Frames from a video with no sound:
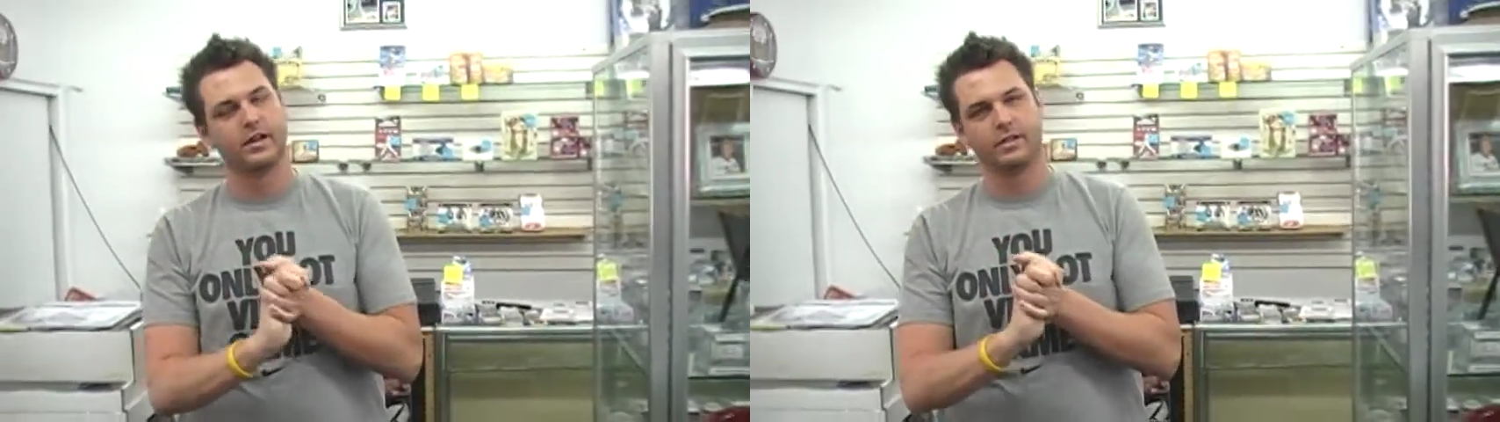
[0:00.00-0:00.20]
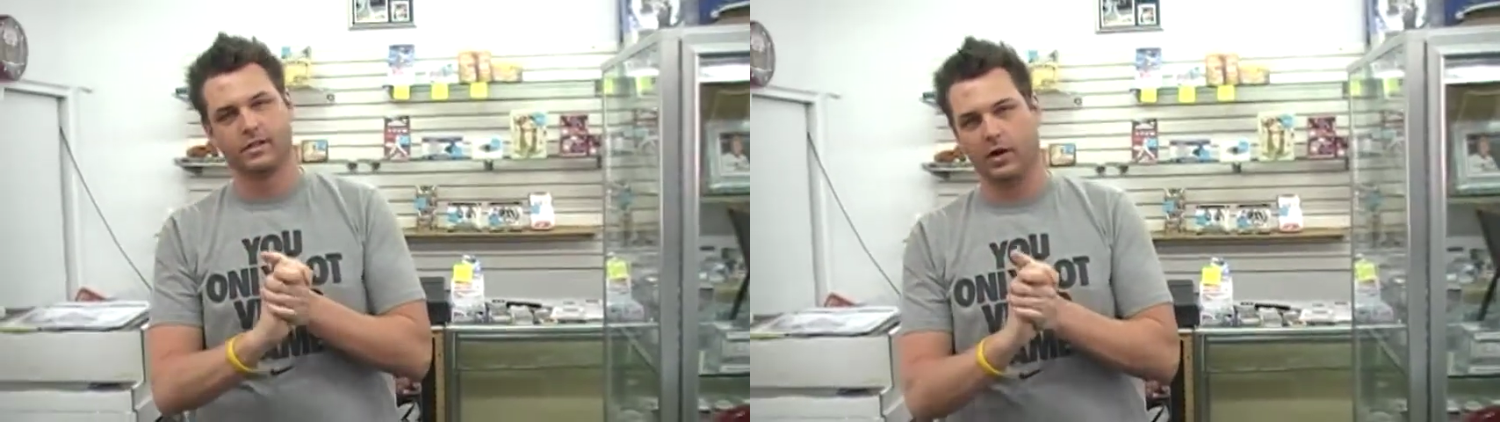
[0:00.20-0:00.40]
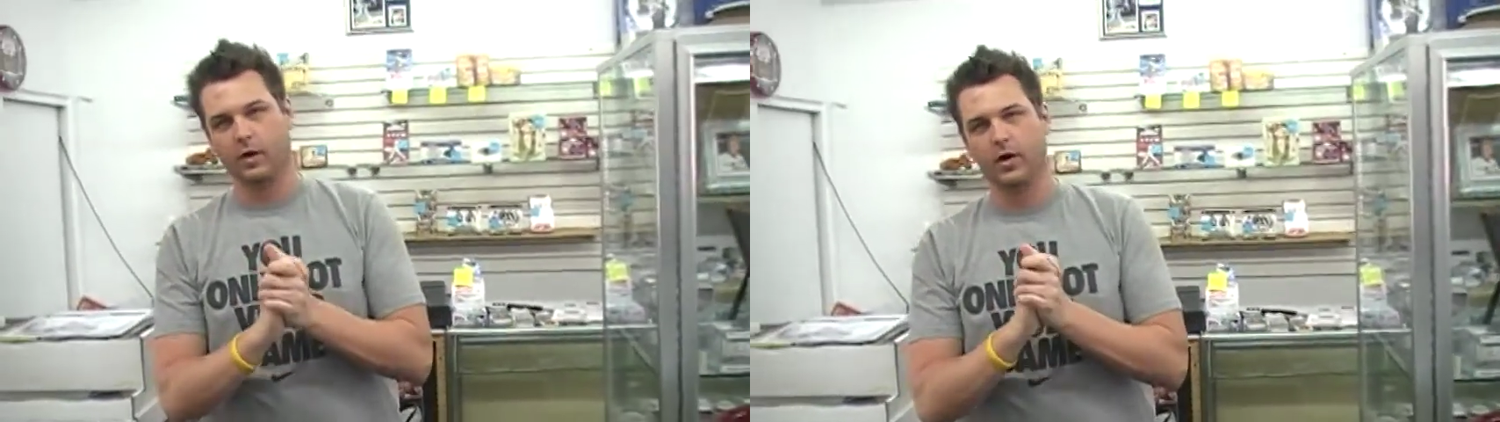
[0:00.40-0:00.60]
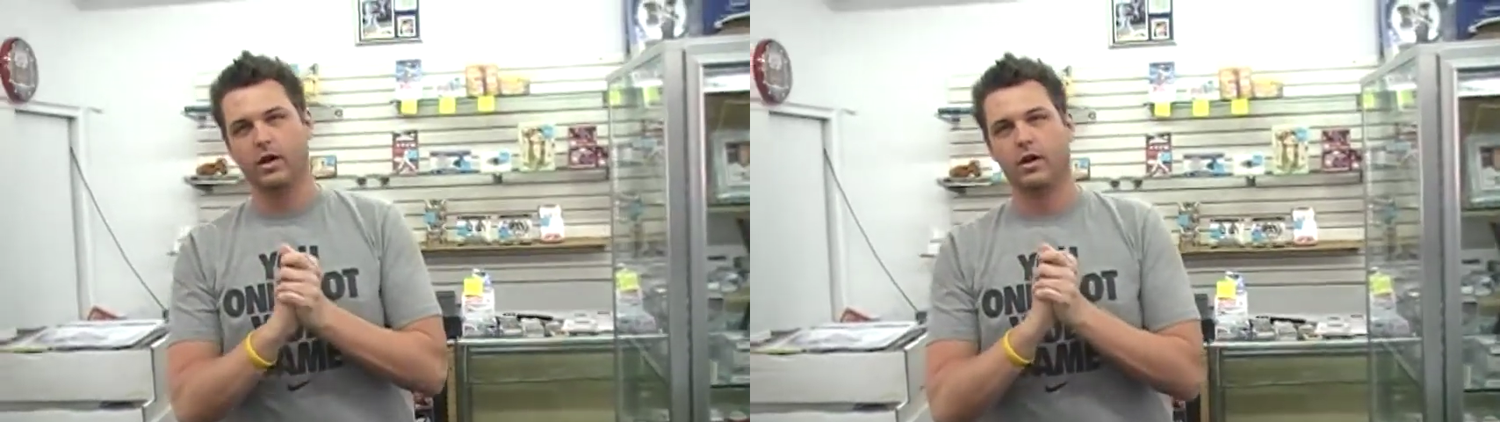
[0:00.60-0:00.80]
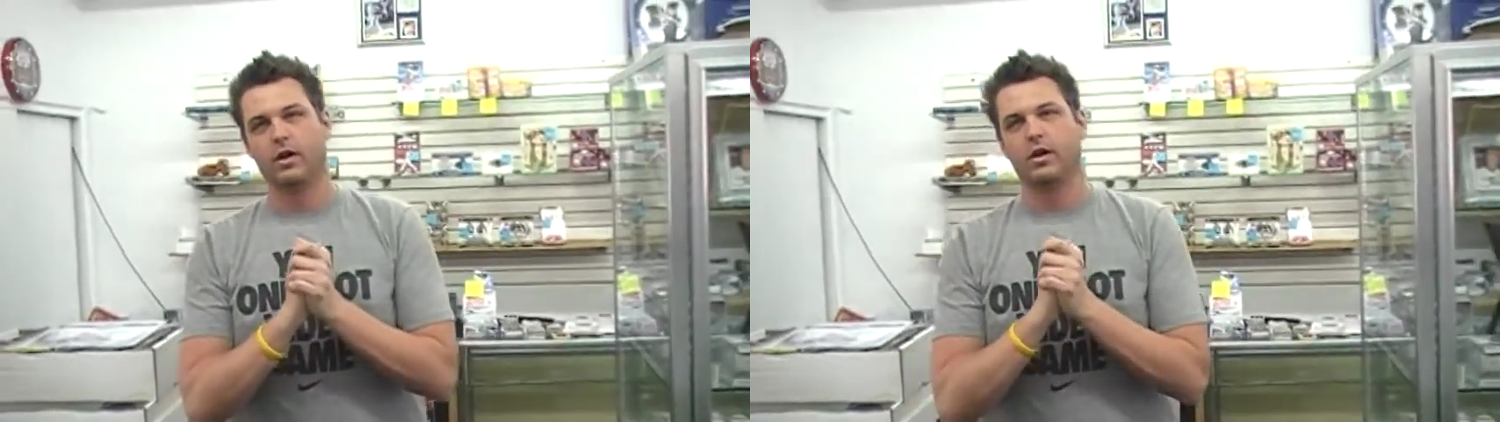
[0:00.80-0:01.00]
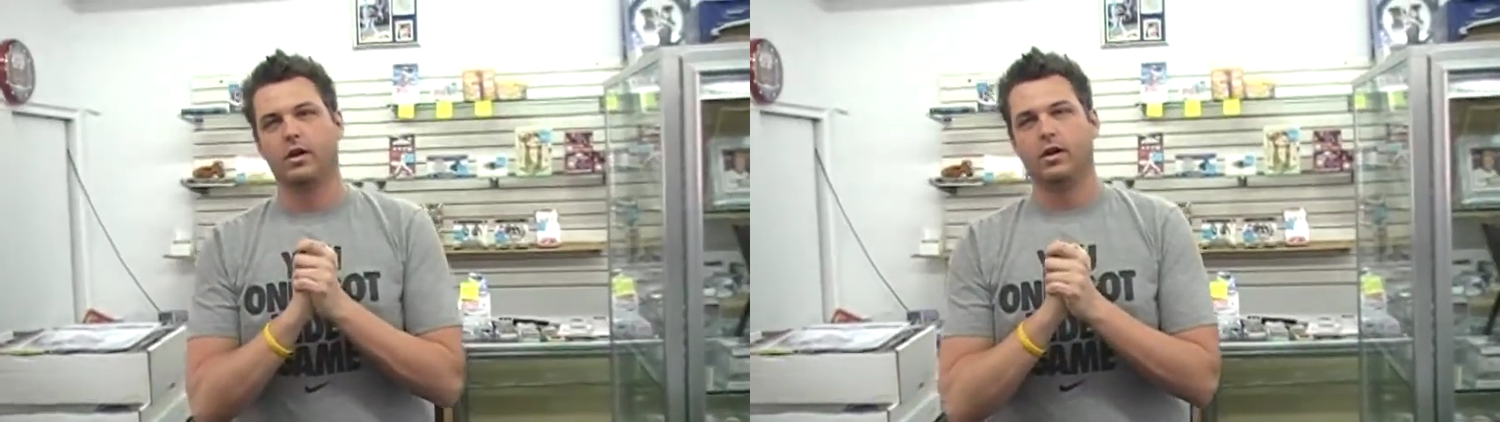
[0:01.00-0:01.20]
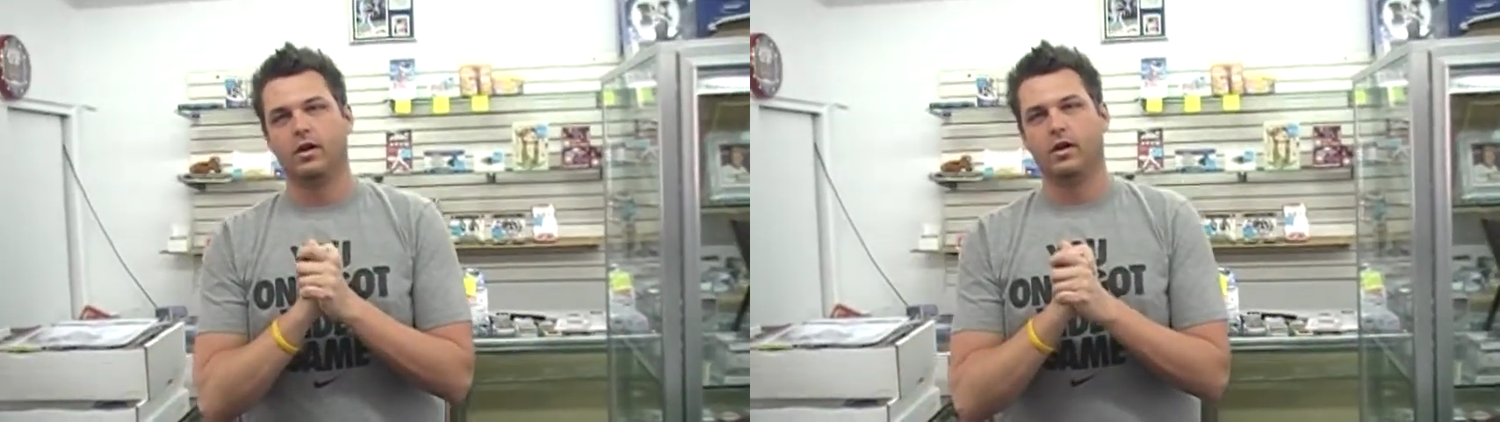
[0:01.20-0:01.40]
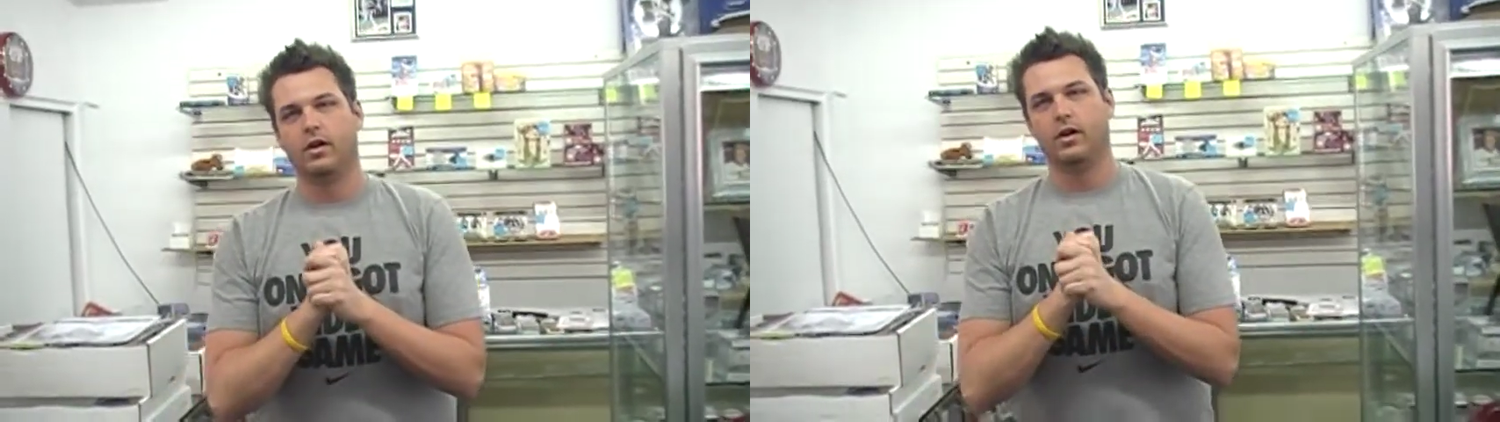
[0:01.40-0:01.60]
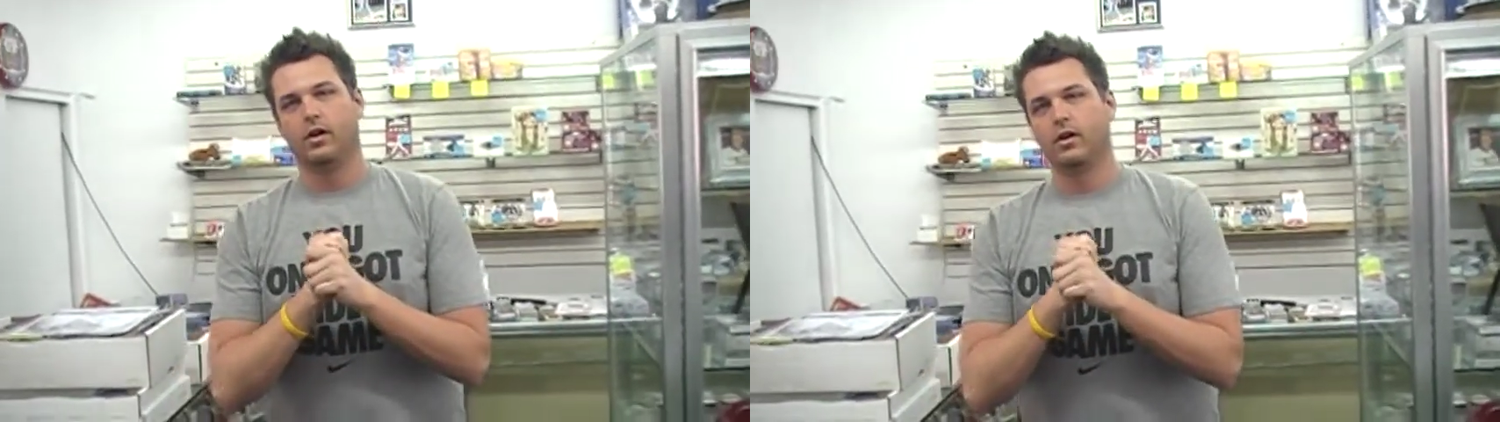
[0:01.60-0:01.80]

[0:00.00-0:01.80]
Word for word: So wish Ryan happy birthday.